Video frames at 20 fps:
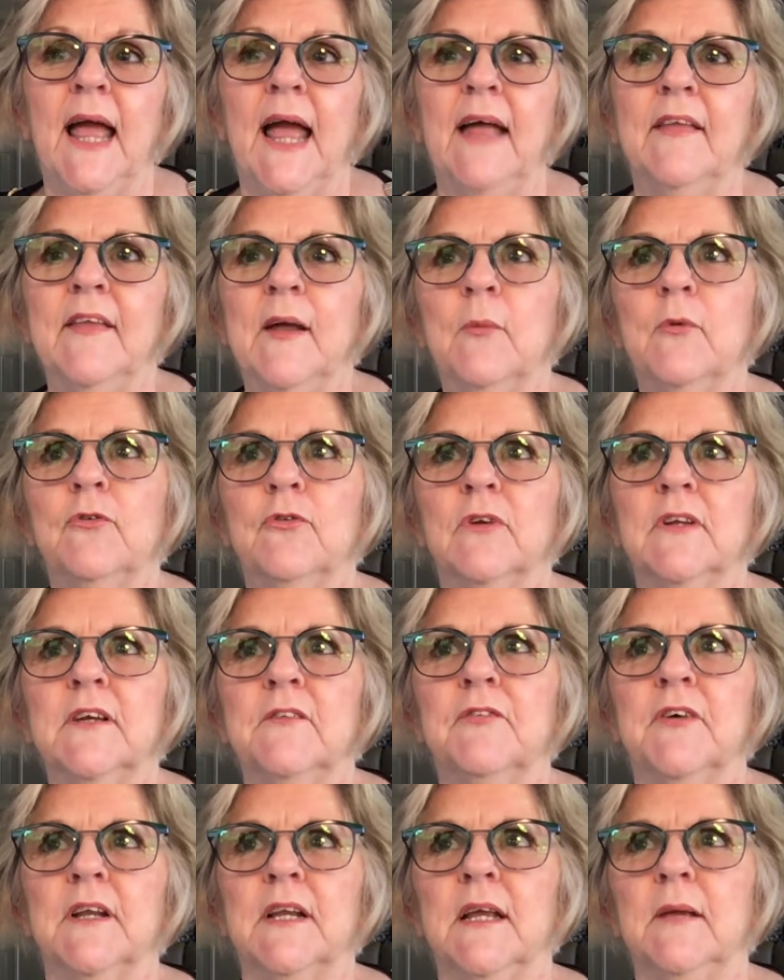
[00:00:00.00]
And that was really
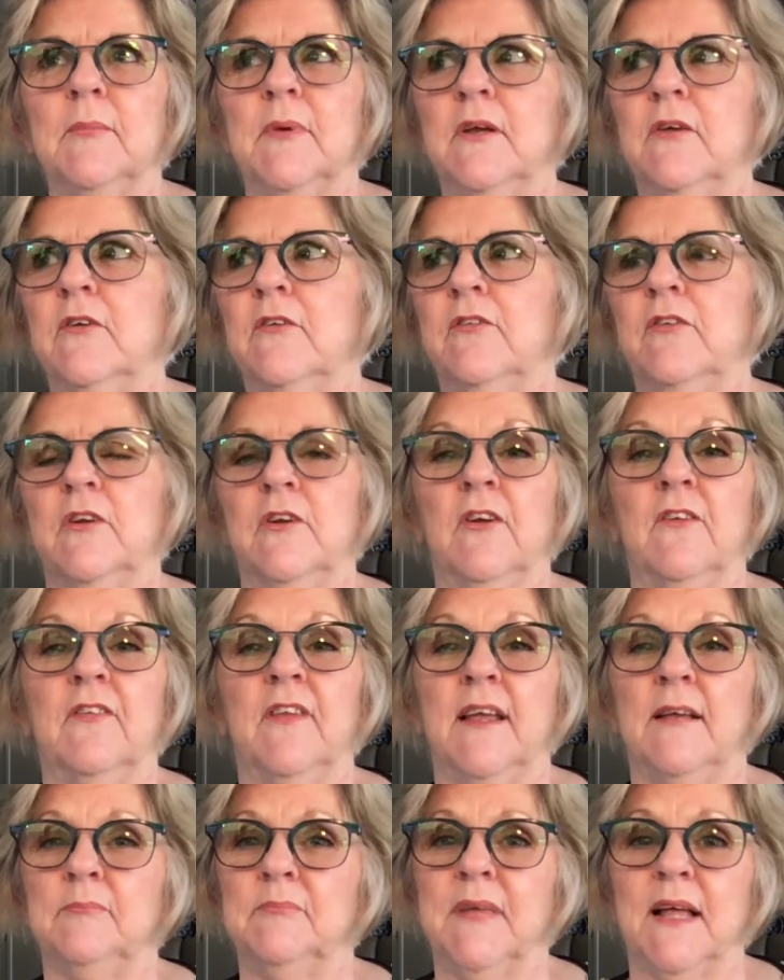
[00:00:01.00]
funny because,
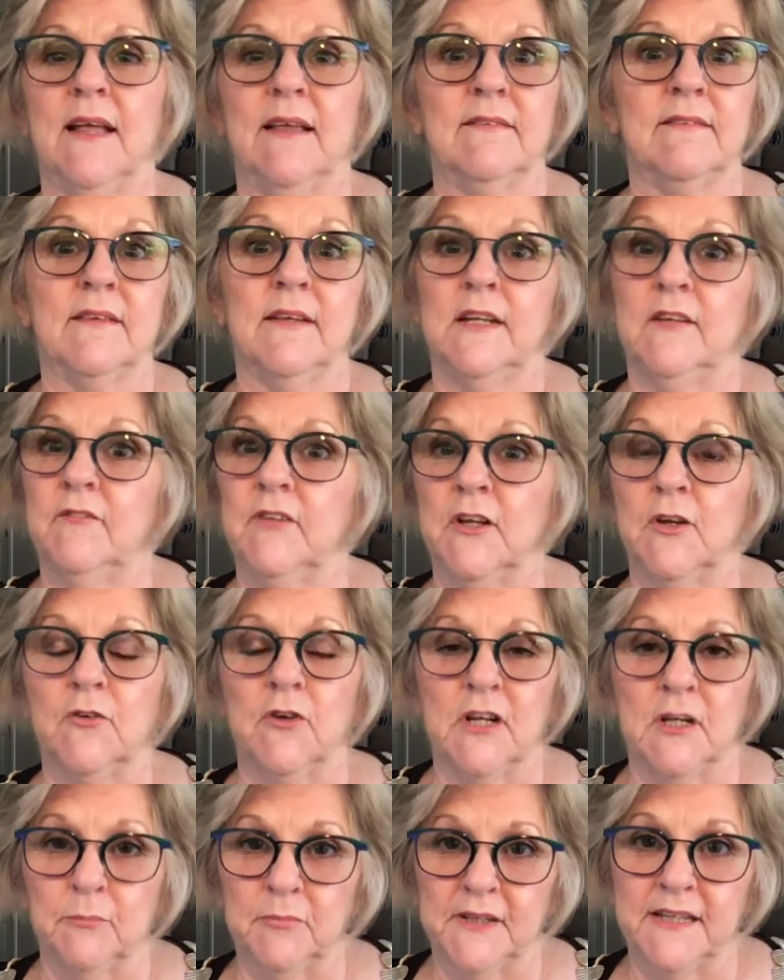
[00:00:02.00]
they ask it of
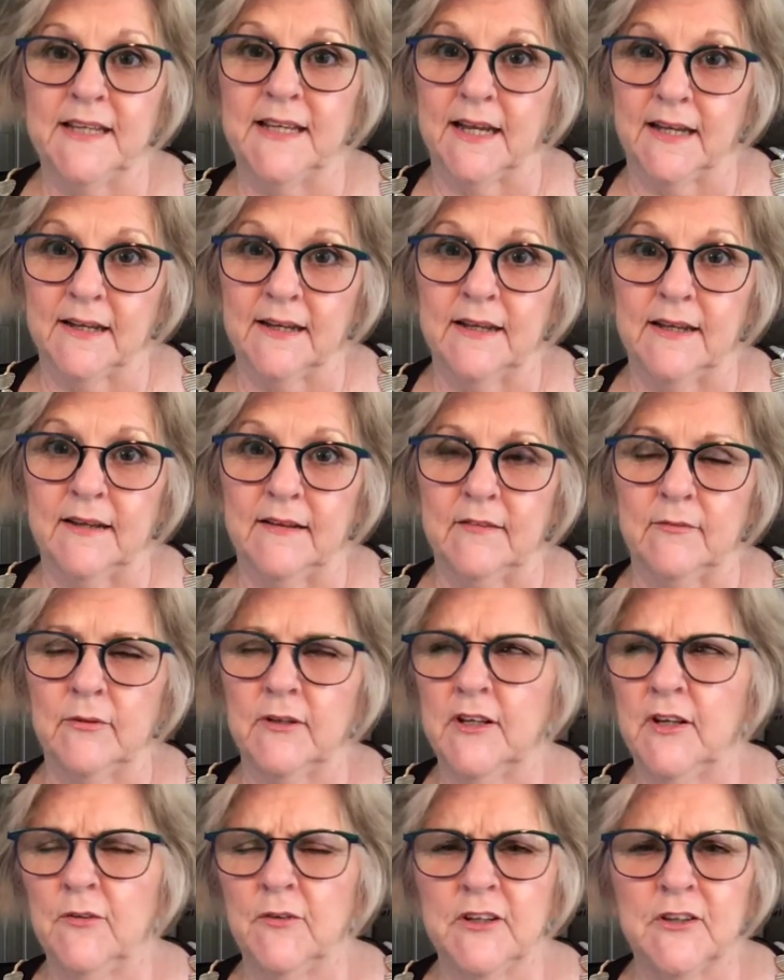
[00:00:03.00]
incredibly young kids.
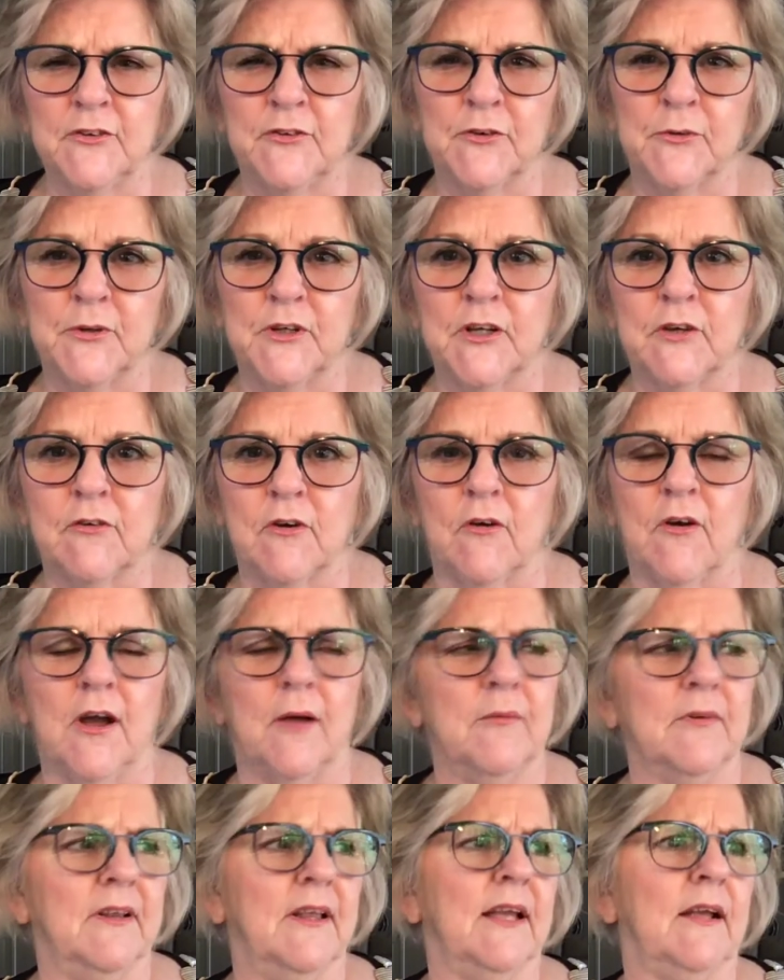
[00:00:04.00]
What do you want to do when you grow
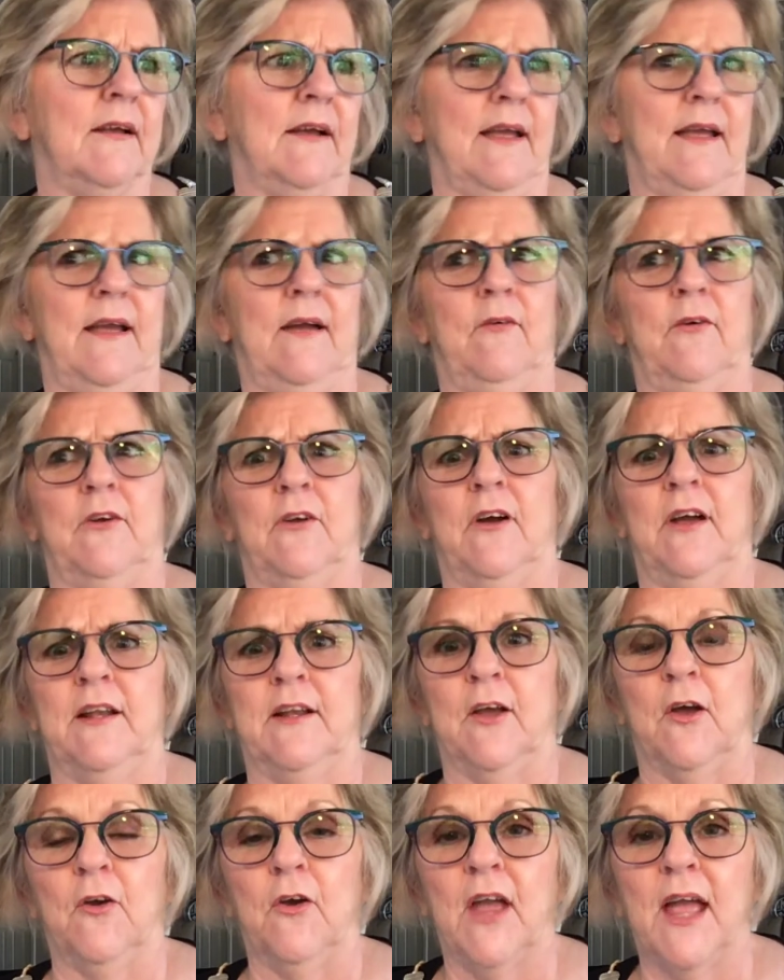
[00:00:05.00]
up? And like, how would I
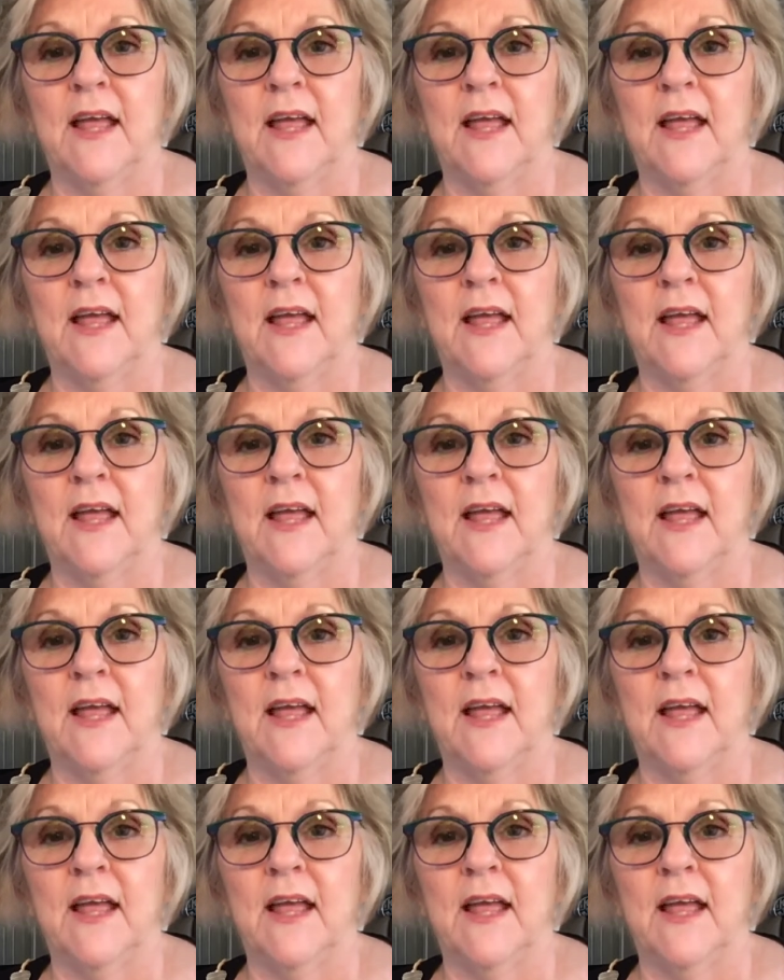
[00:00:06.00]
know?